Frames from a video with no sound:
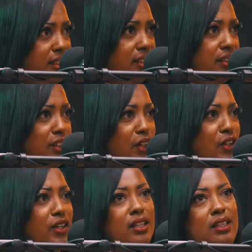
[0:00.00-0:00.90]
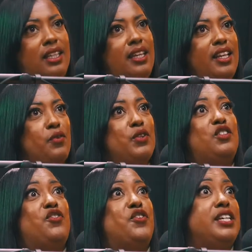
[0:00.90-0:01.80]
good, you know, and then it
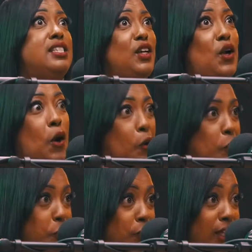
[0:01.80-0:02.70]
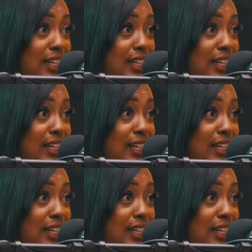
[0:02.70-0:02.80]
was freezing cold.